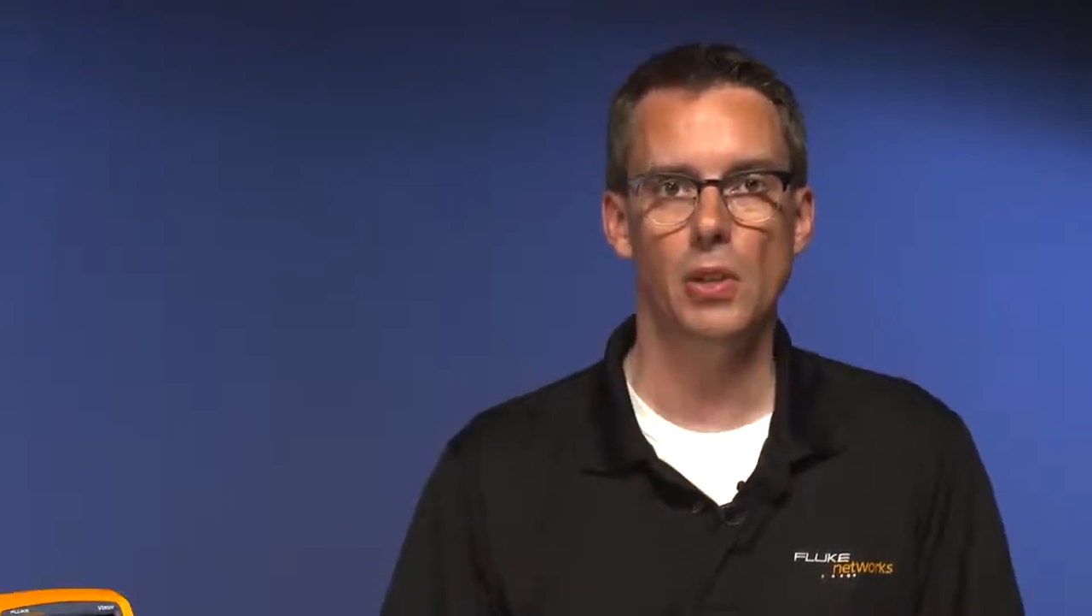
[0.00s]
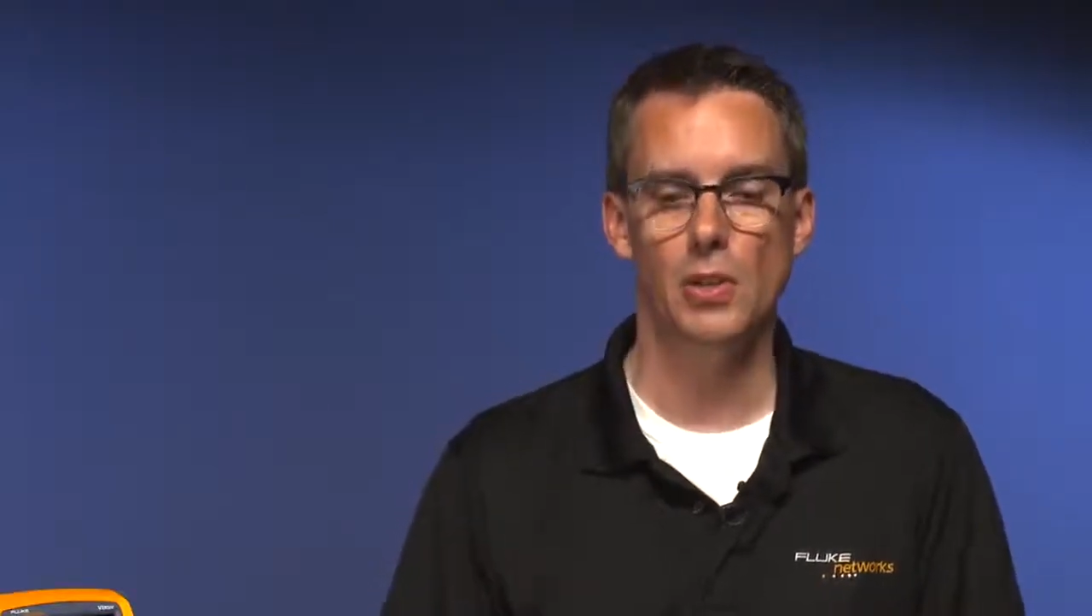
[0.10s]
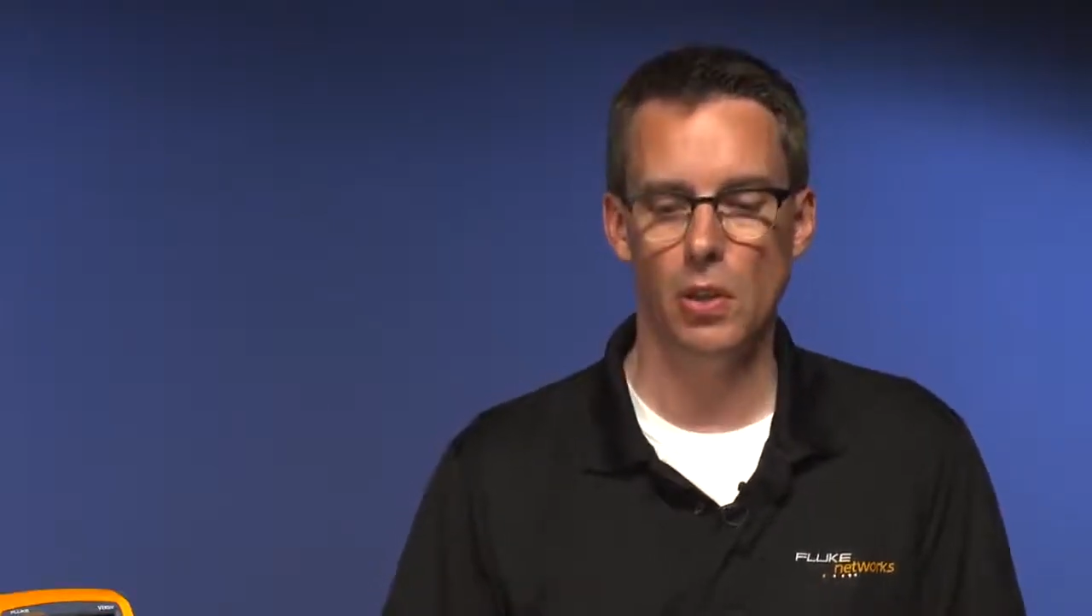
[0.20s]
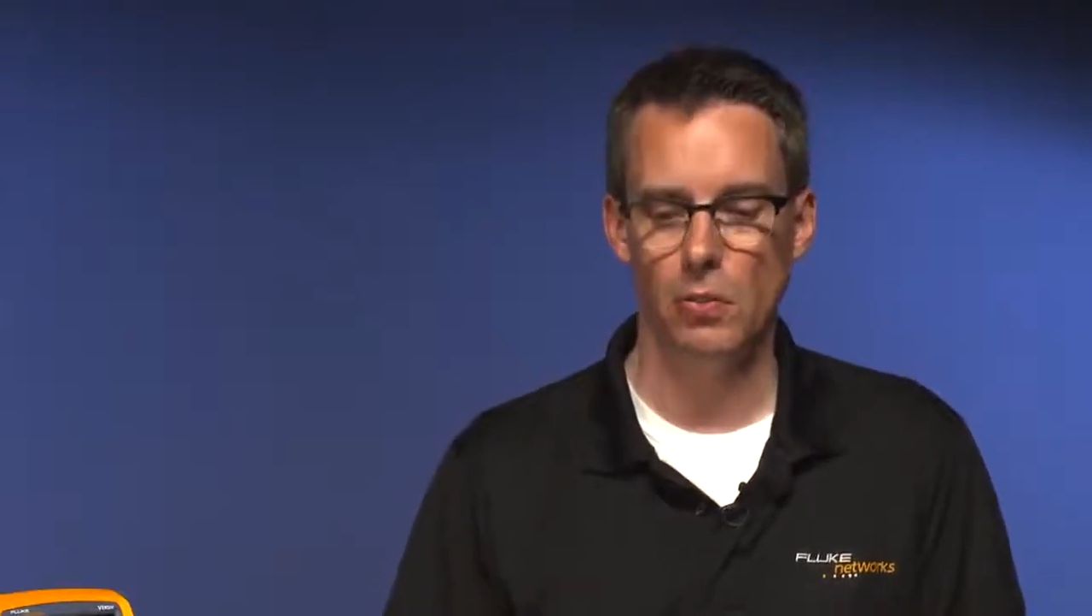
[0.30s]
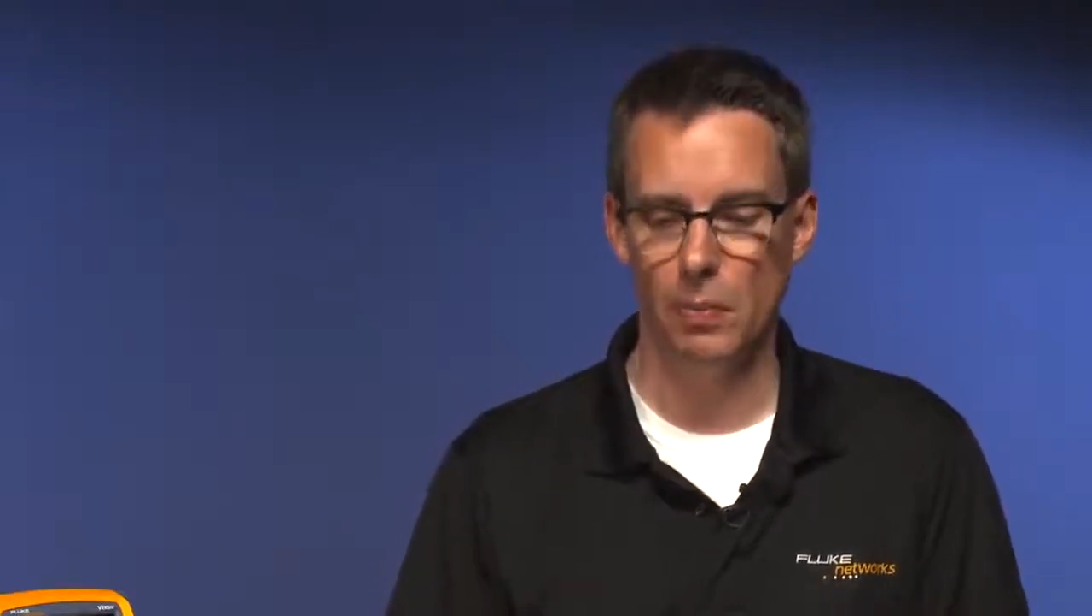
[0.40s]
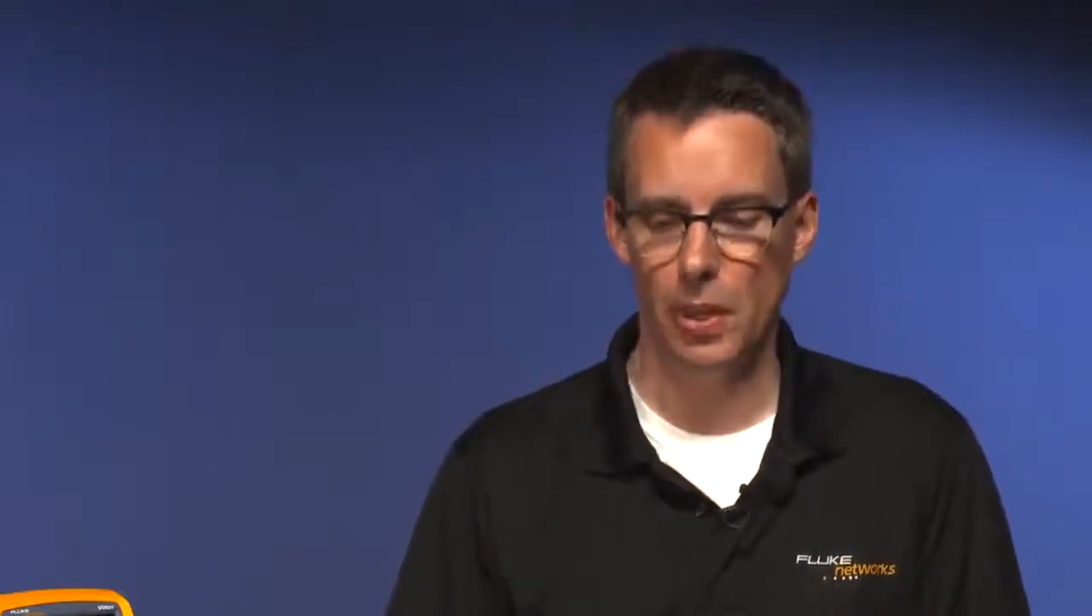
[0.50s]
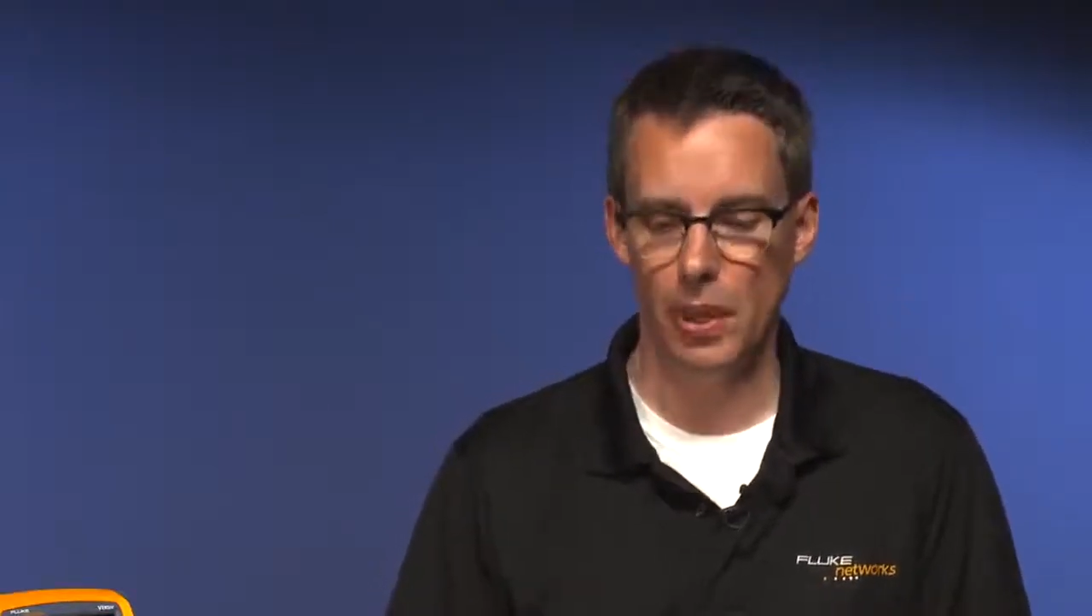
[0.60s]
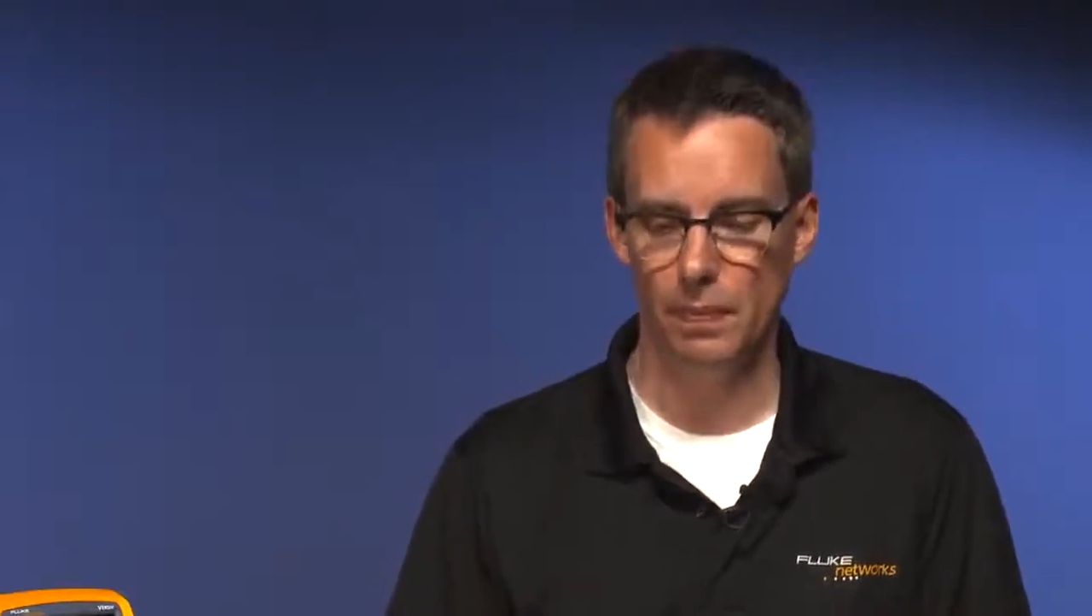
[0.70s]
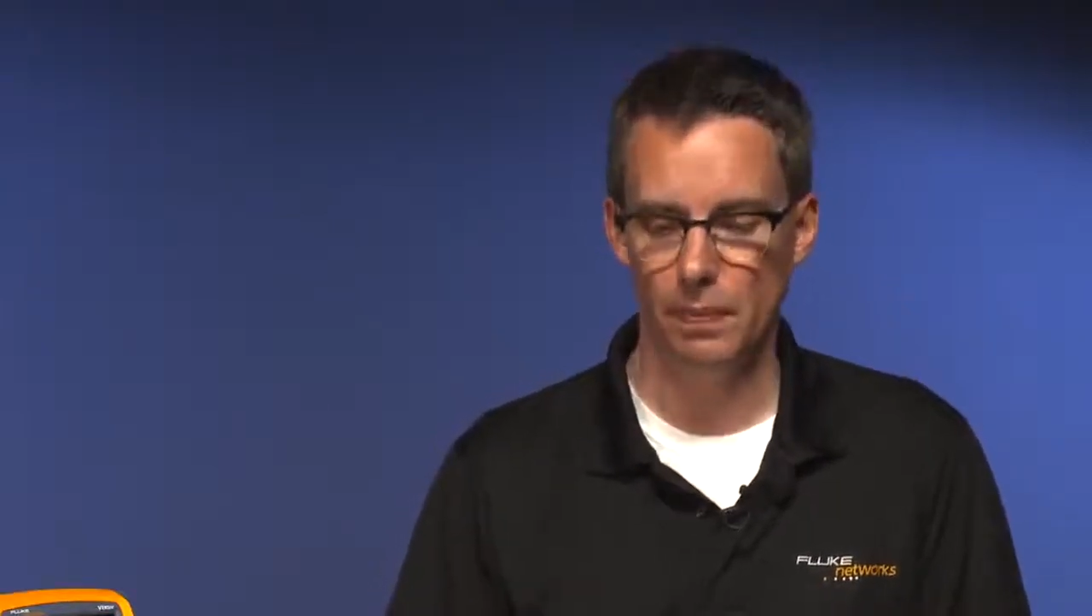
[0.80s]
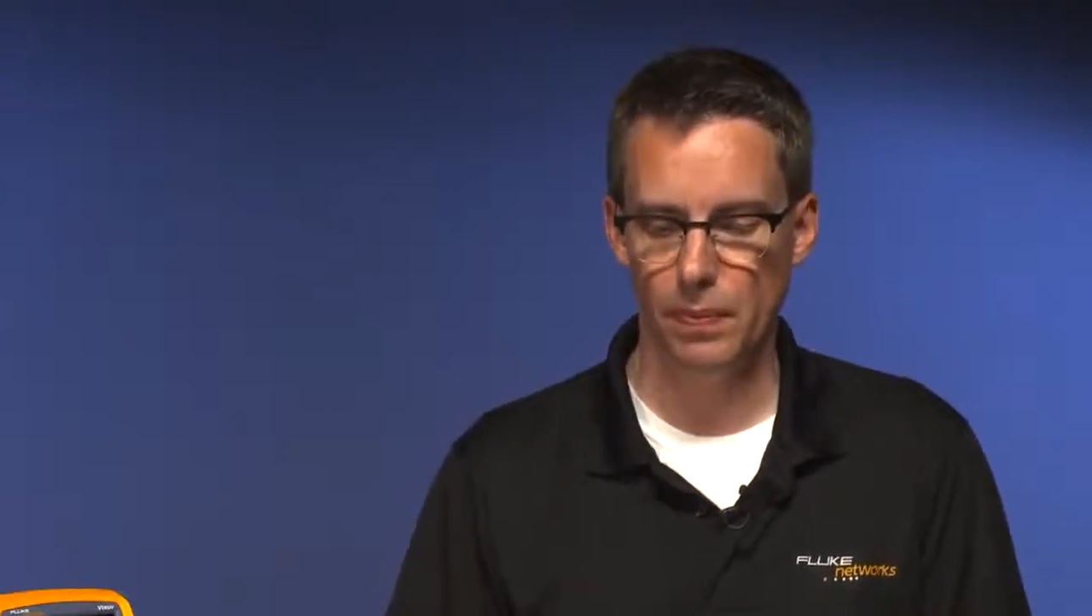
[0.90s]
the solvent pen.